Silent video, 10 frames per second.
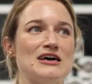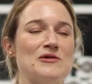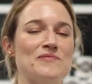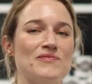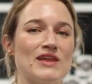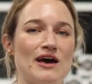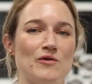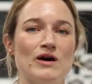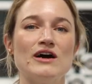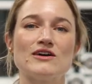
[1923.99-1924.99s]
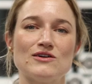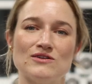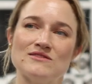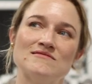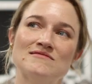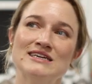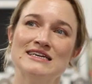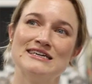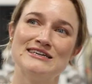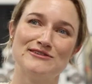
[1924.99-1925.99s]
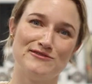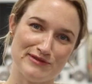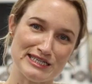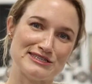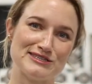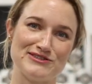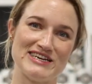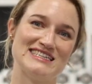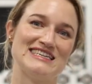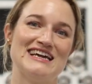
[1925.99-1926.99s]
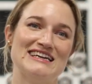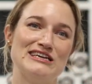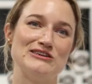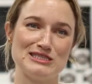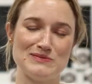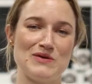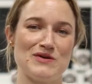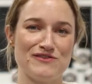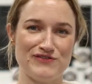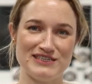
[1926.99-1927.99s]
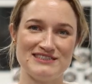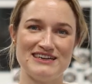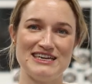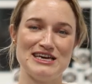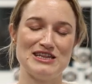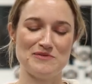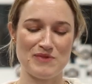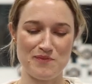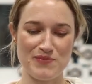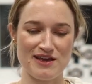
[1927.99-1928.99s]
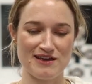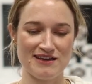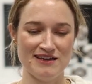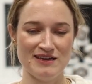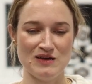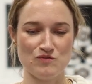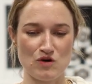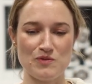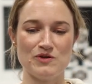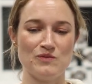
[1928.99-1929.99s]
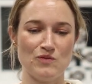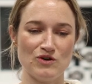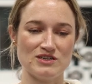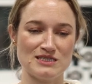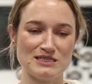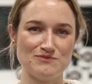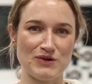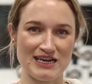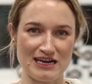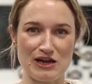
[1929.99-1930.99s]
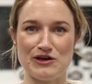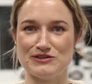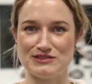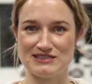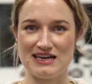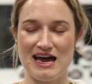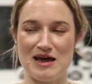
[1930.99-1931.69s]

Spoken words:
I work on Regent Street, and it used to be when I first started here that my big problem was buying clothes,